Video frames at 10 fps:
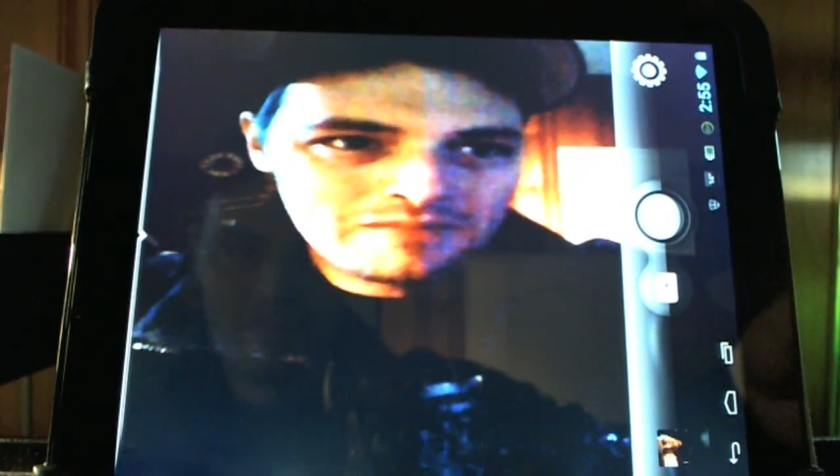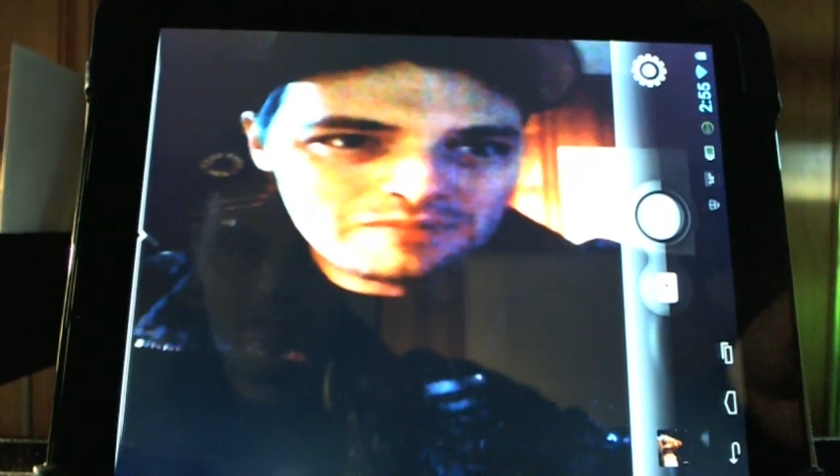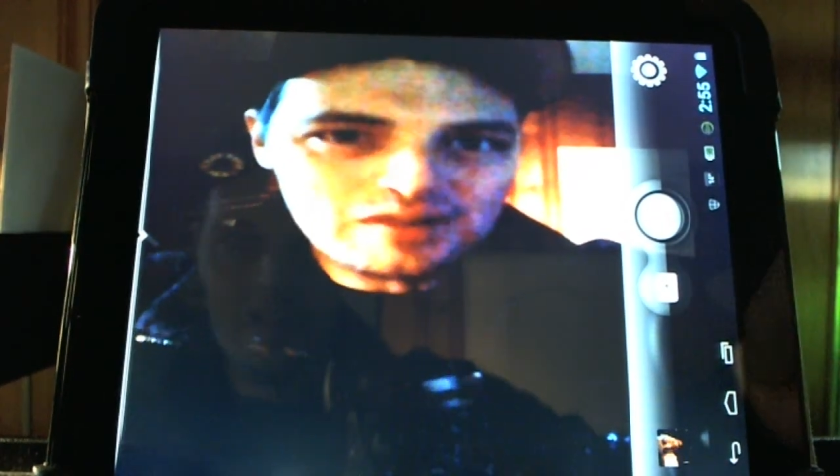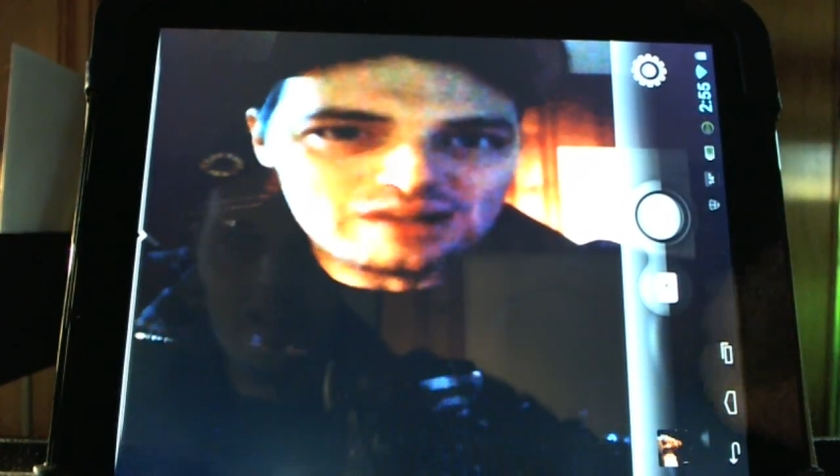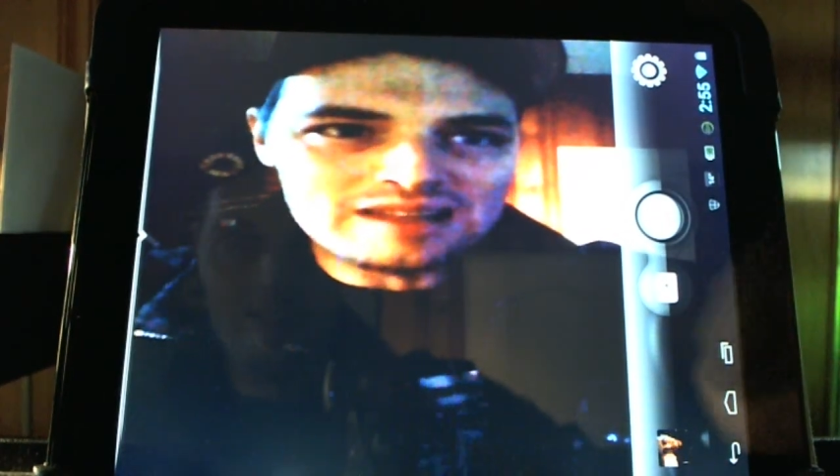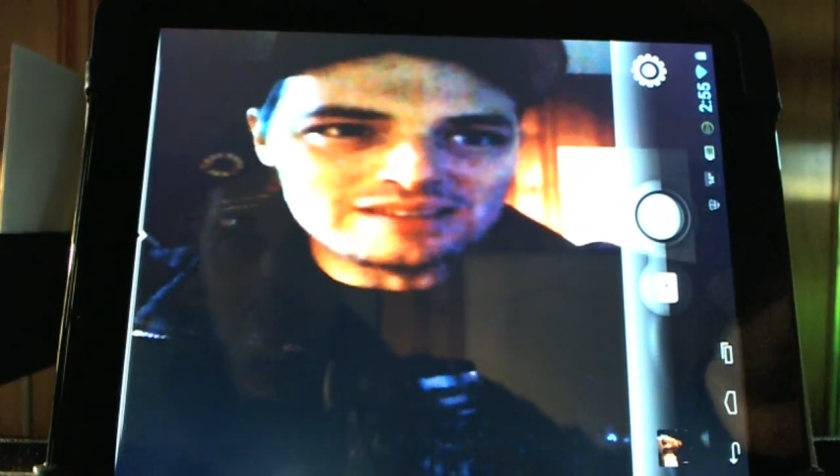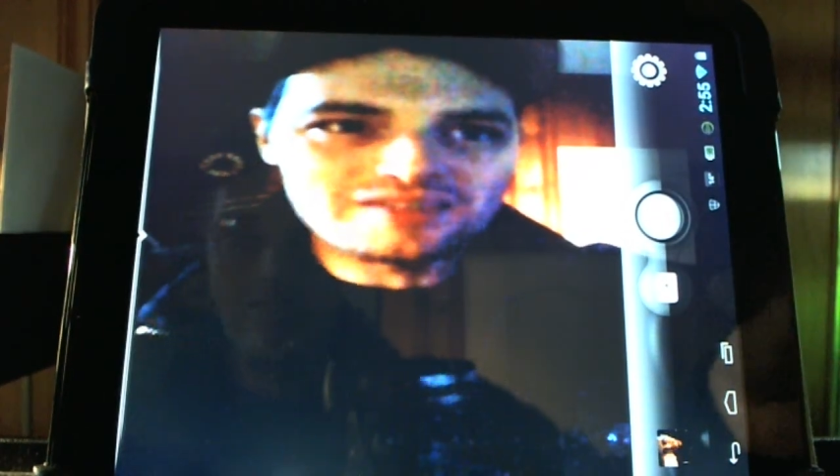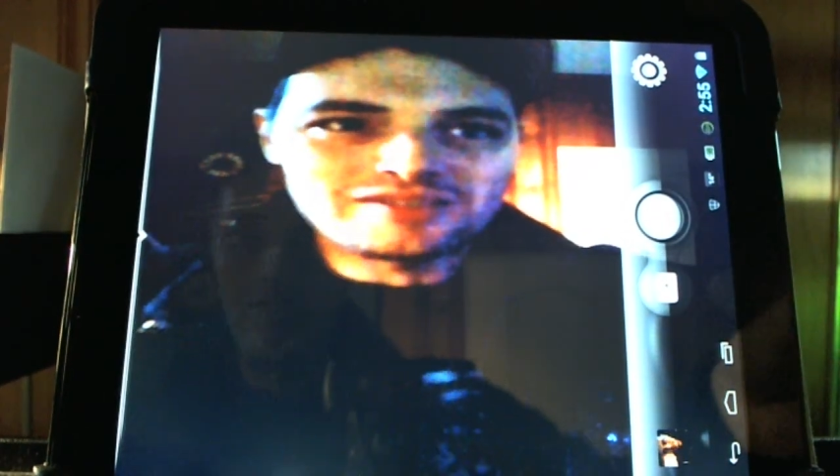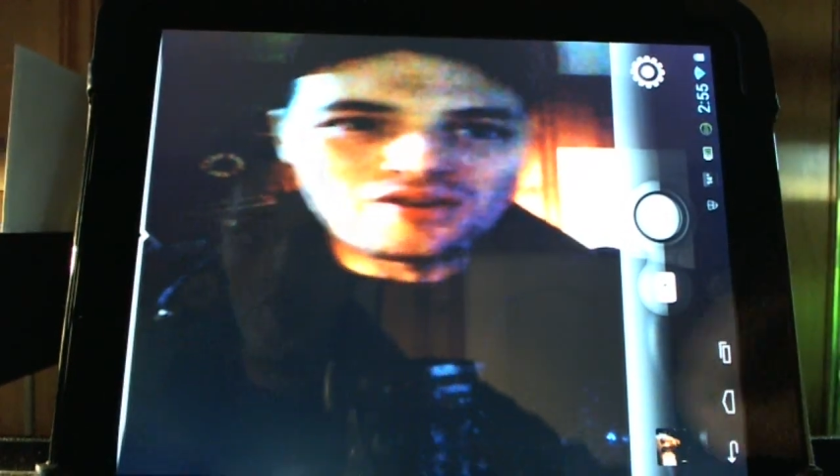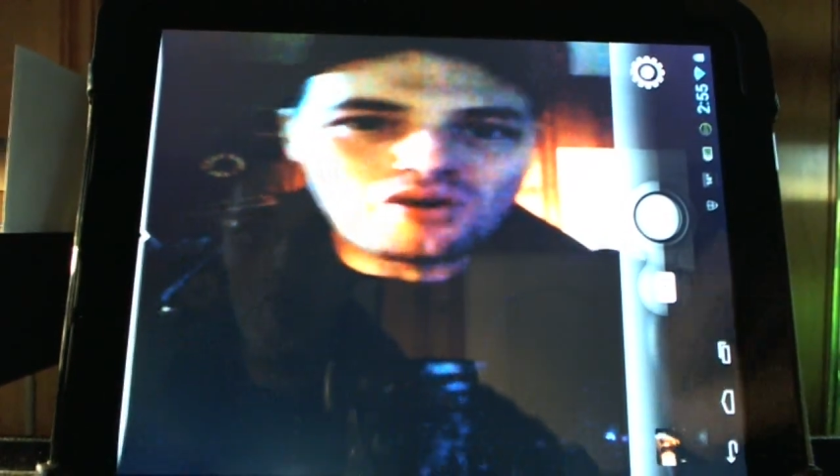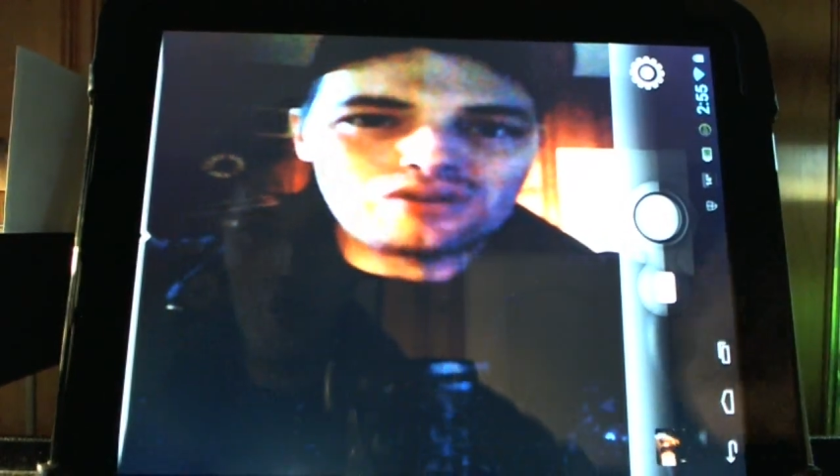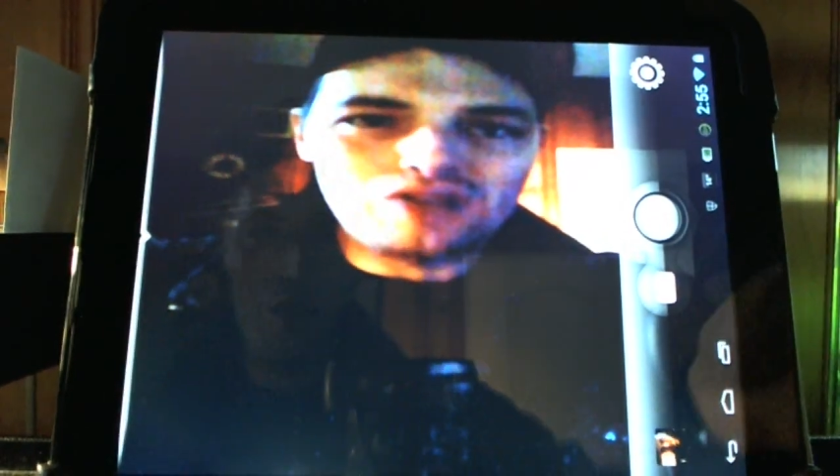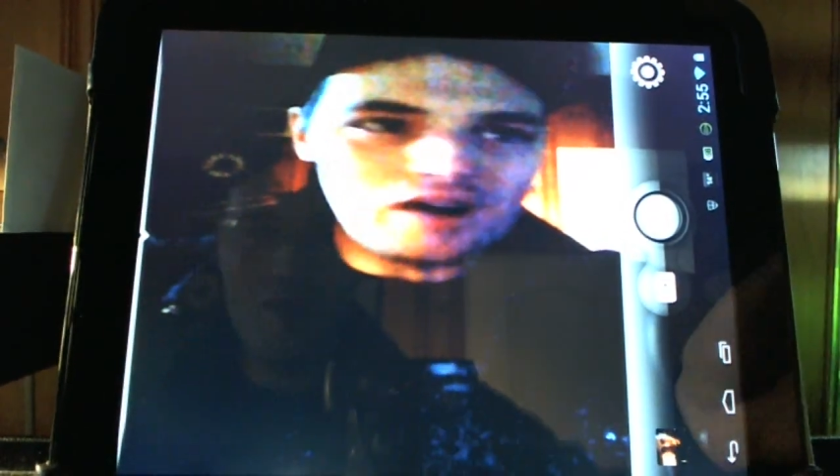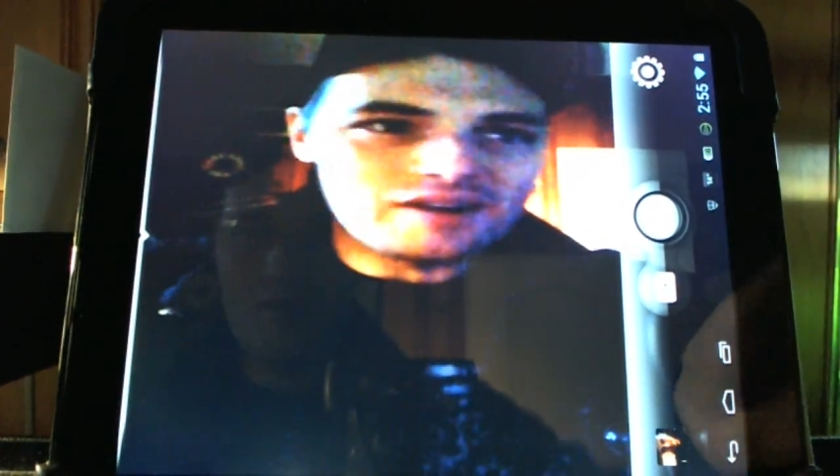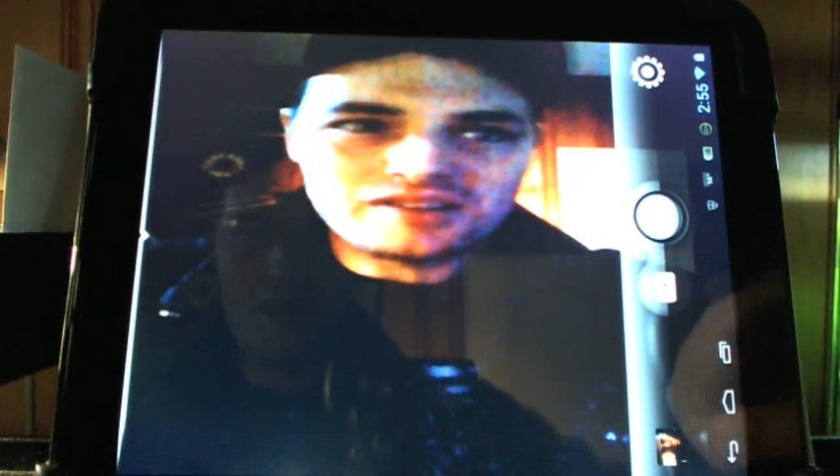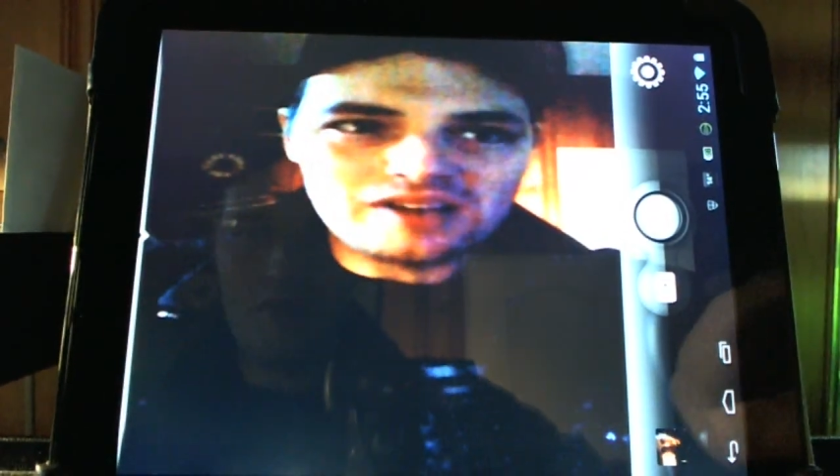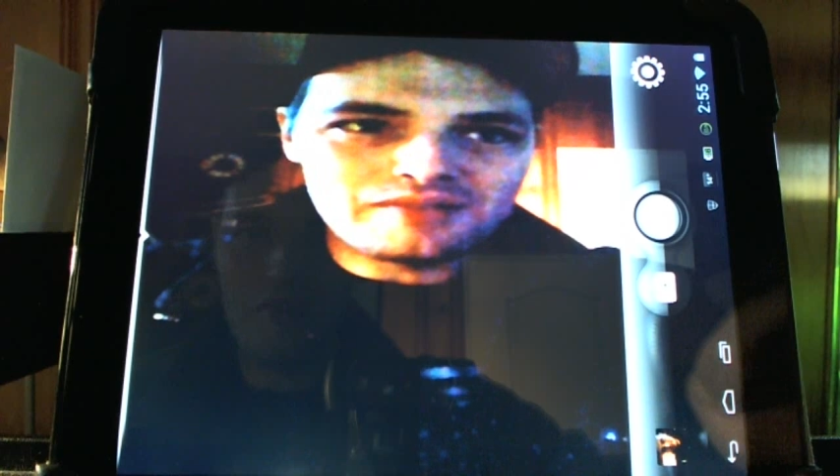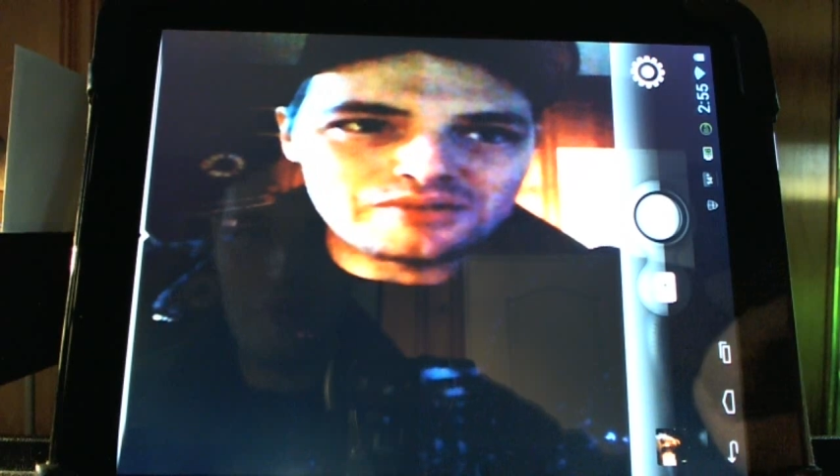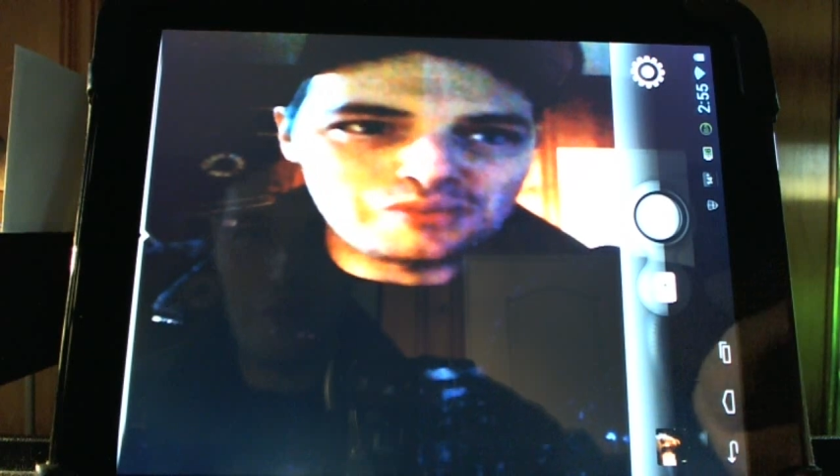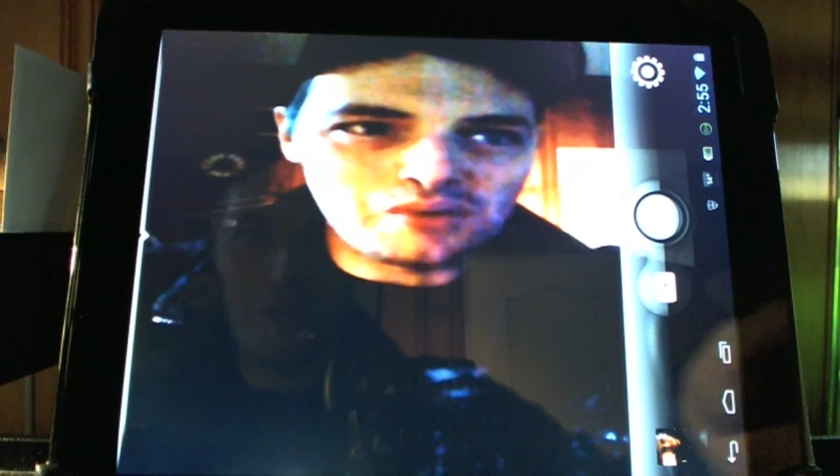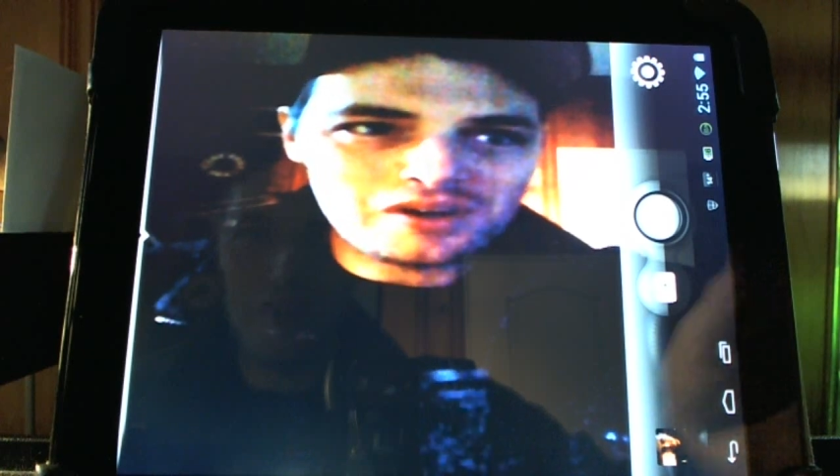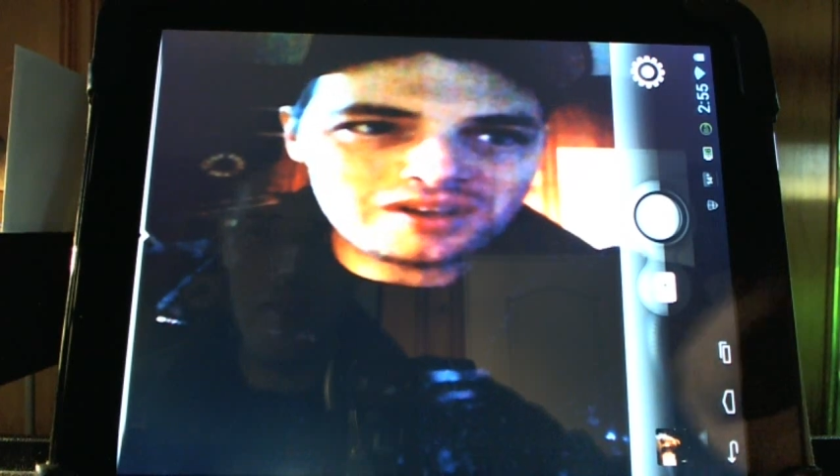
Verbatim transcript: That lets us know a lot of stuff is working.